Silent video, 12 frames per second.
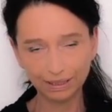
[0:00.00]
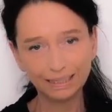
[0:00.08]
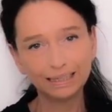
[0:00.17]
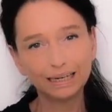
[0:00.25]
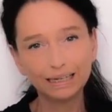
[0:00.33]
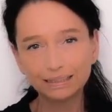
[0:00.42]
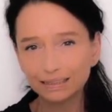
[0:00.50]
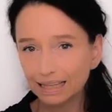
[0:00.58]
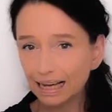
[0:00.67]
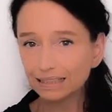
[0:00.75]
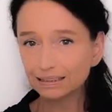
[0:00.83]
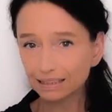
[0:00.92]
And
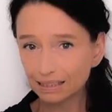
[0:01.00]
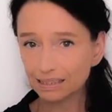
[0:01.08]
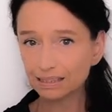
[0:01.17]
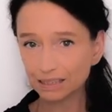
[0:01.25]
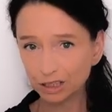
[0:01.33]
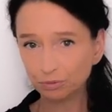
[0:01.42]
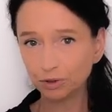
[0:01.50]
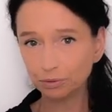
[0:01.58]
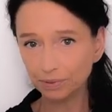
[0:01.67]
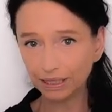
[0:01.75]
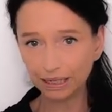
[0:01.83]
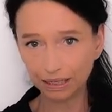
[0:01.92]
that doesn't seem to
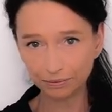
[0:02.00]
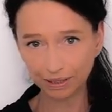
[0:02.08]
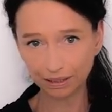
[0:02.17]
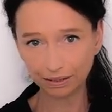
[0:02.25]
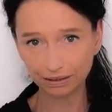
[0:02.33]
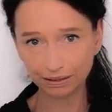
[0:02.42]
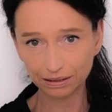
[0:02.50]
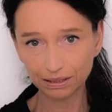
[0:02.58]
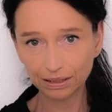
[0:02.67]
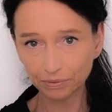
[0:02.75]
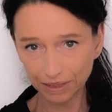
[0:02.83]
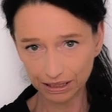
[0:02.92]
be Heraclitus'
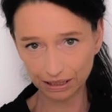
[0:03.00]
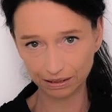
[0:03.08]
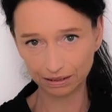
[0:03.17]
question.